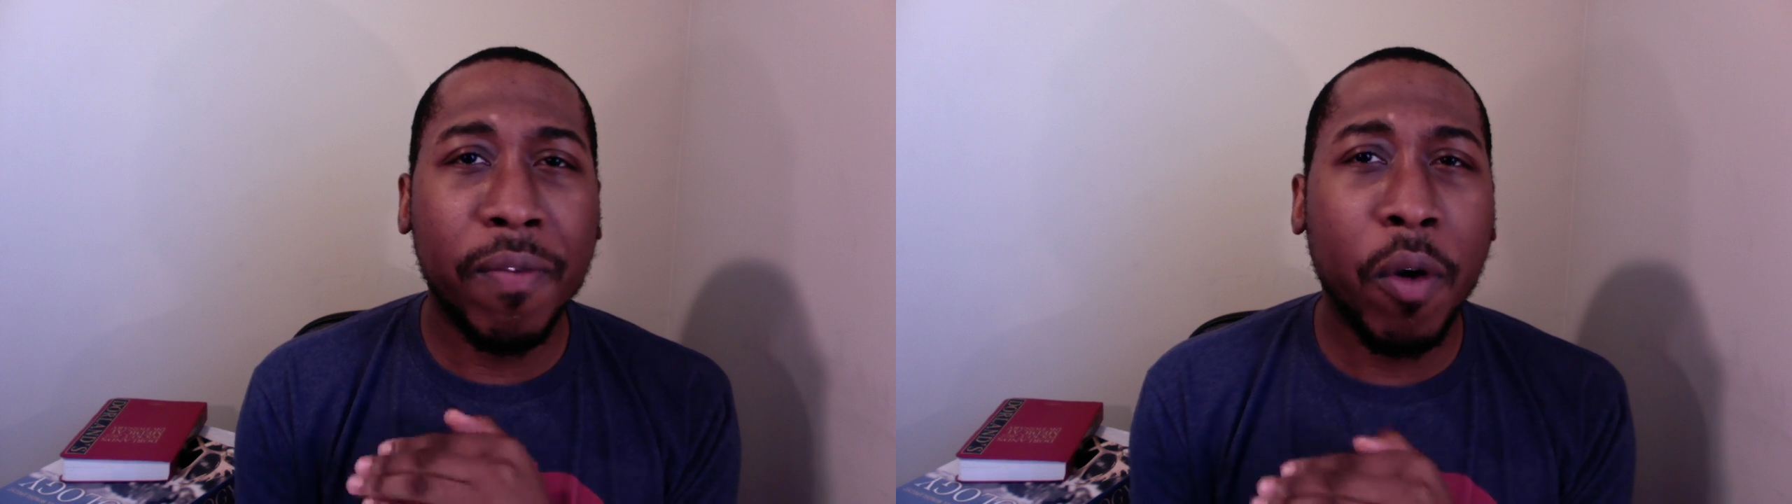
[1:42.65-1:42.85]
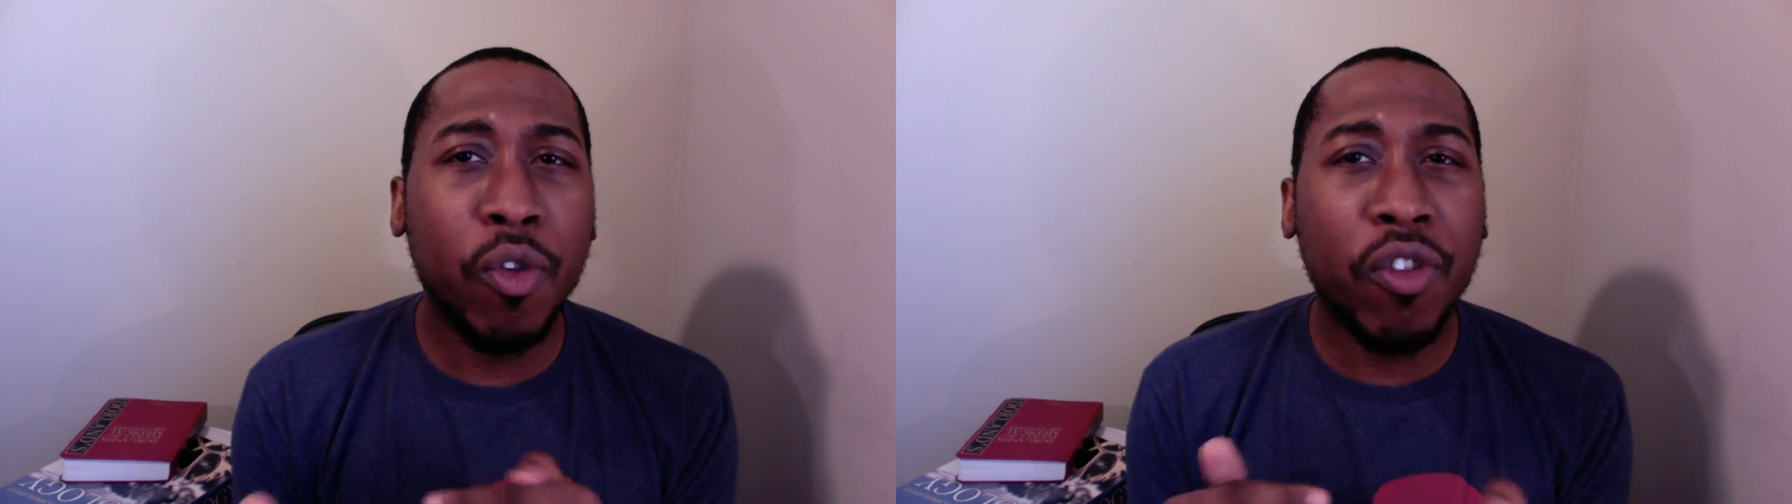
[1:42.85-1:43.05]

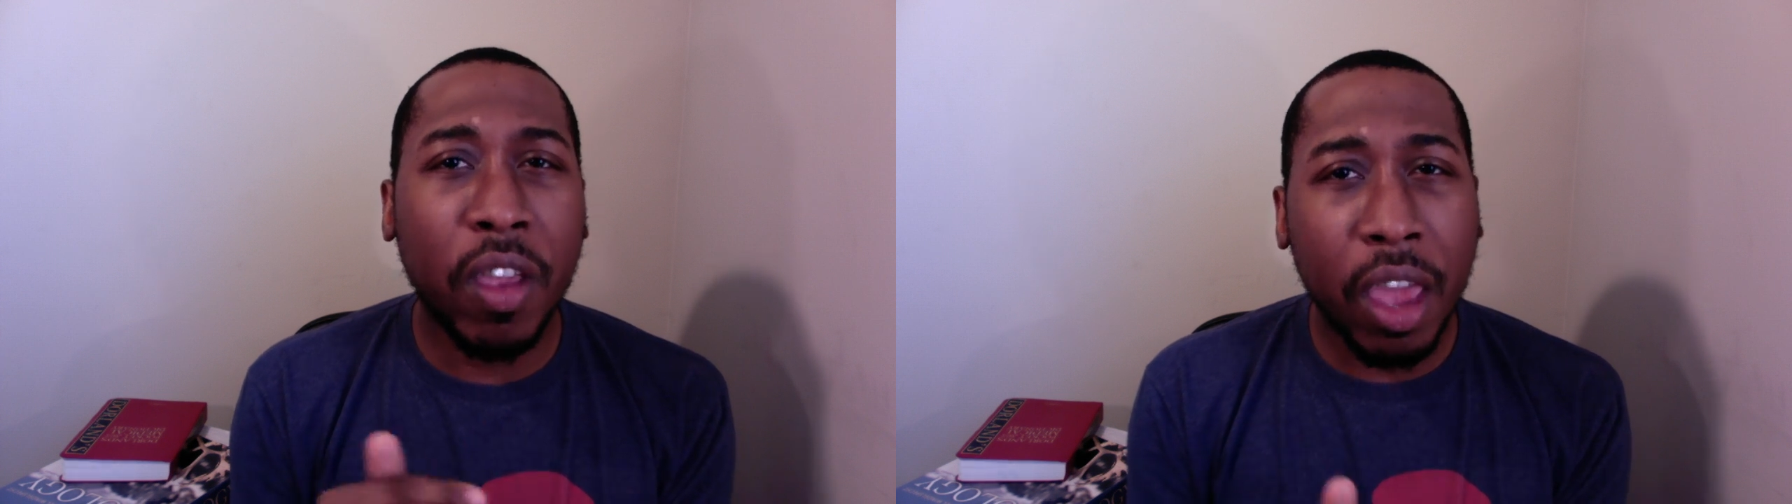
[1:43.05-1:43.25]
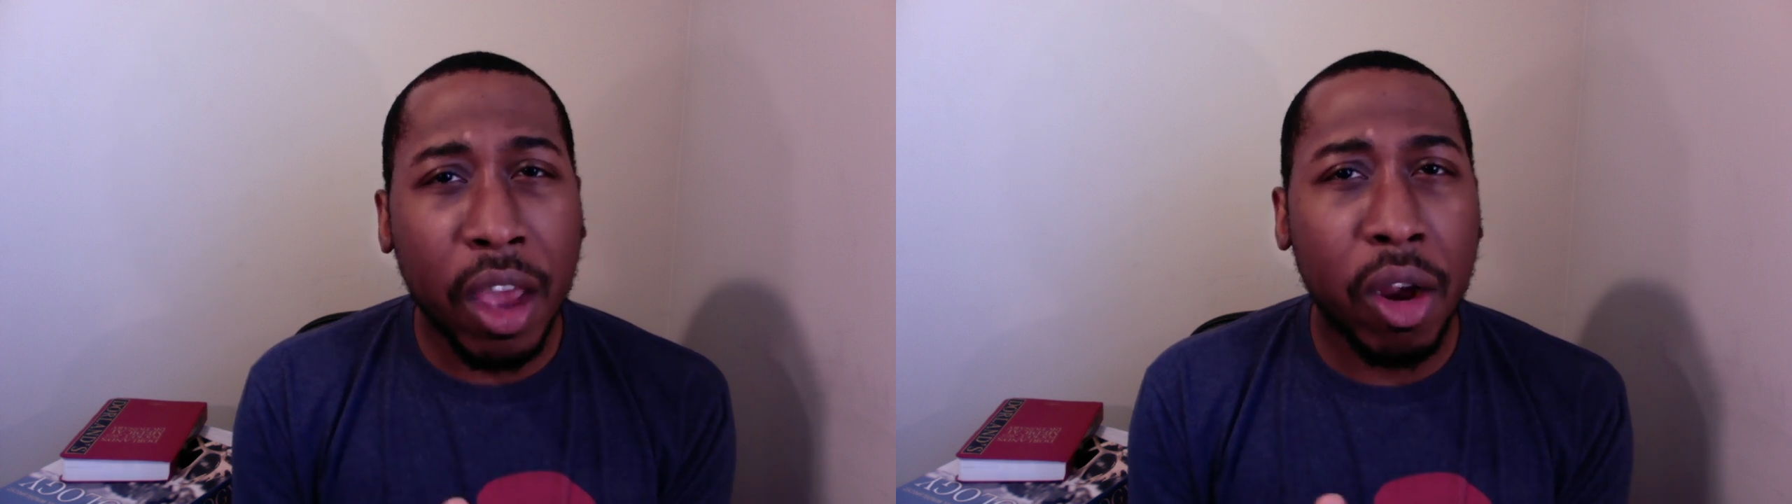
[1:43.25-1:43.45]
first
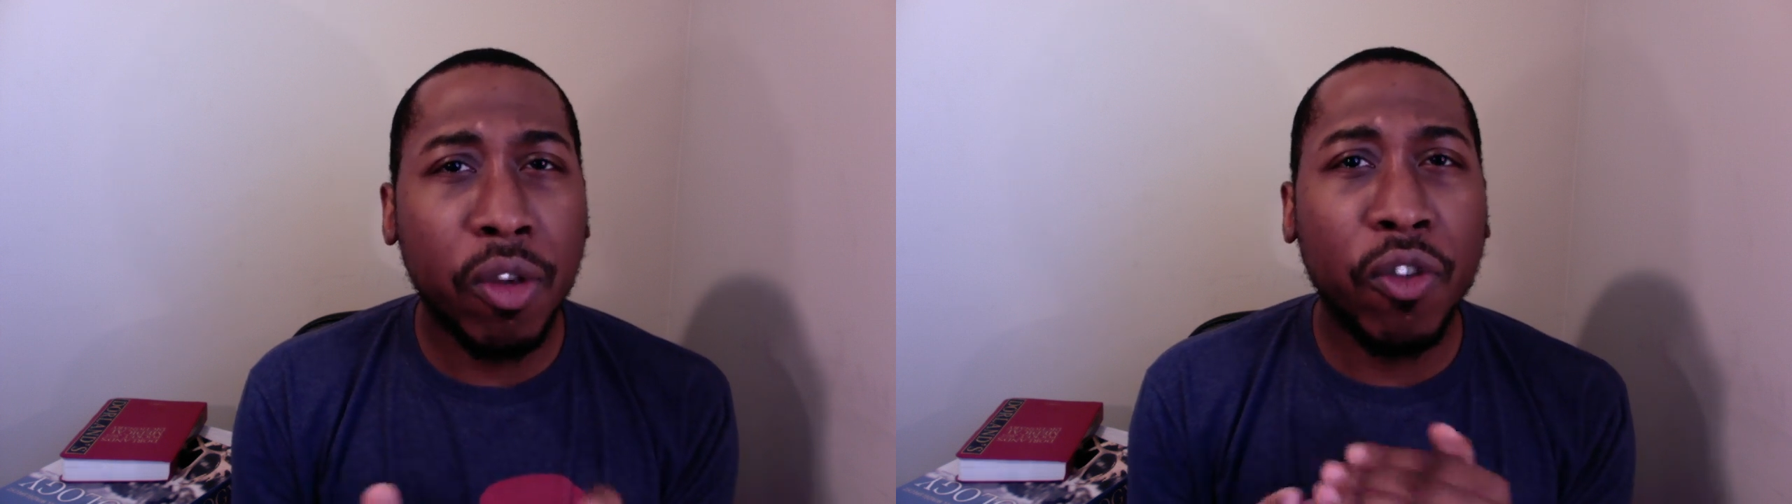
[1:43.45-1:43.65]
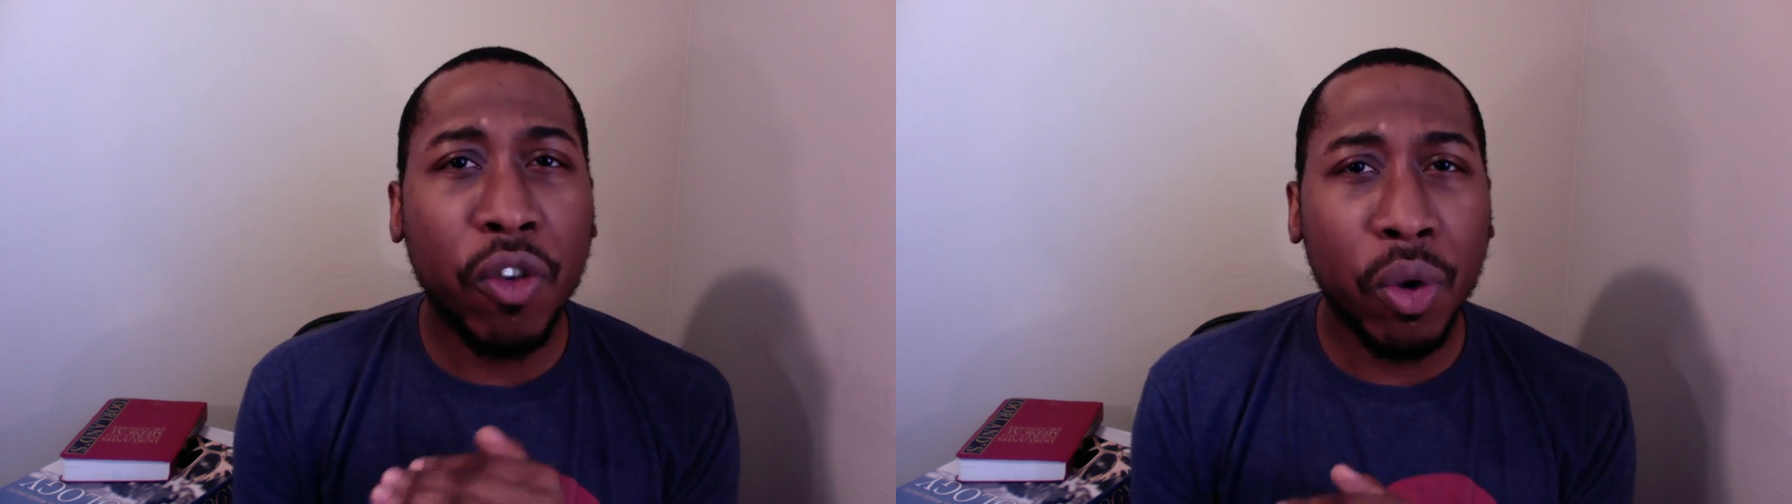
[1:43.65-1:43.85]
year or
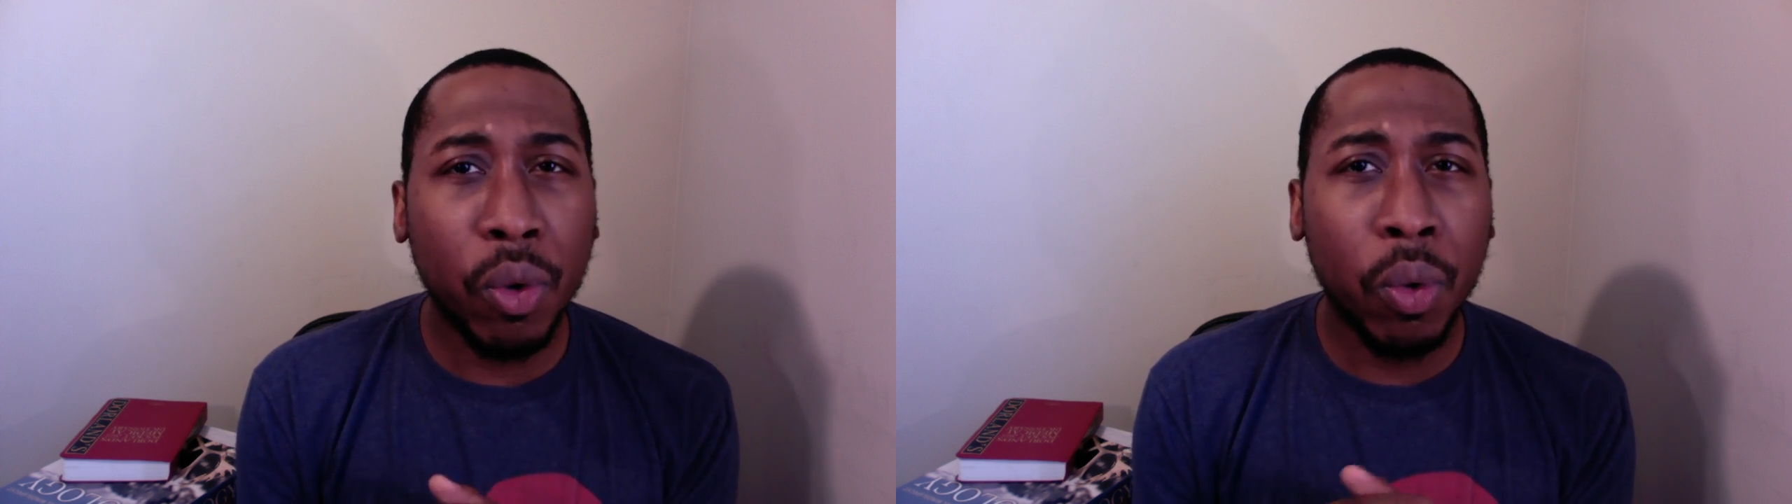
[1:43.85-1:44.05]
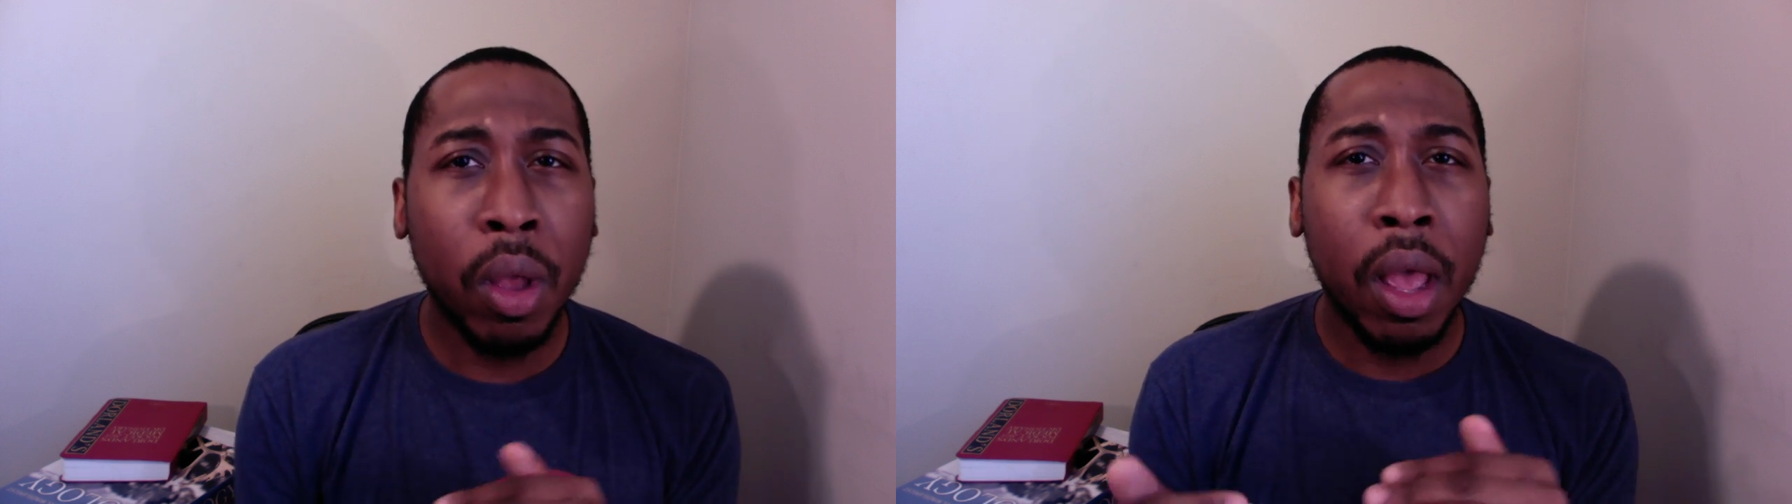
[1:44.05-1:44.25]

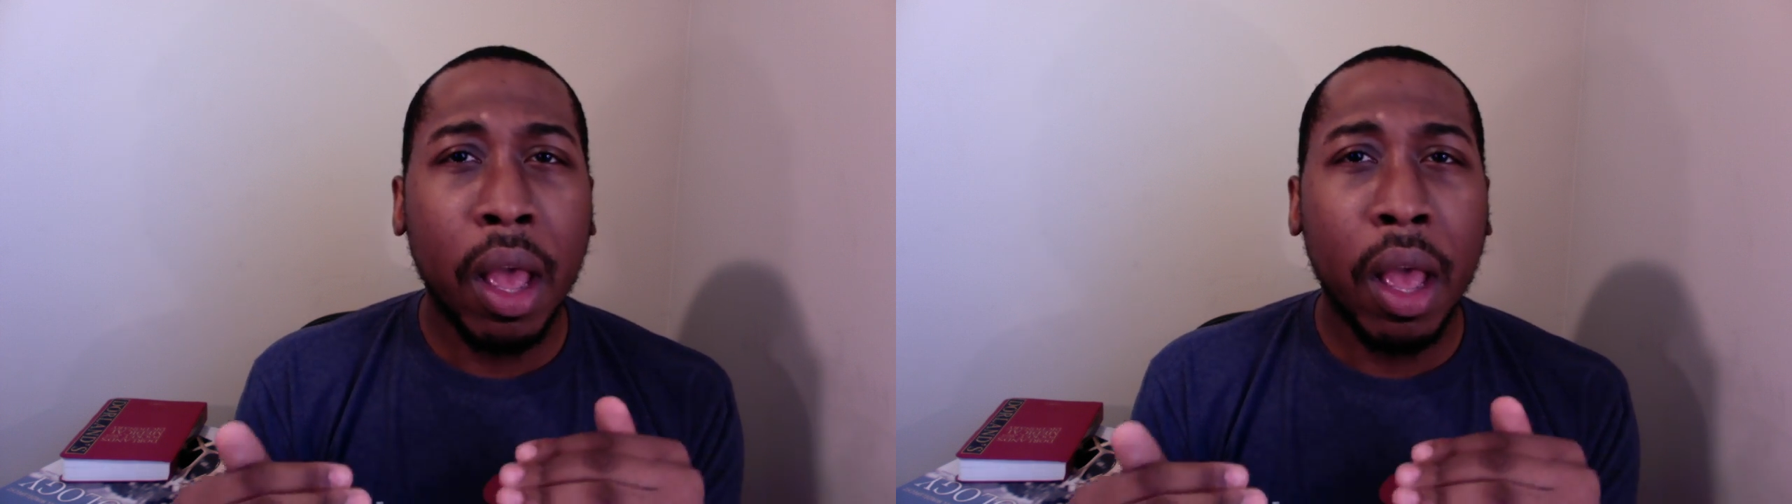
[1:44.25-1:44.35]
two,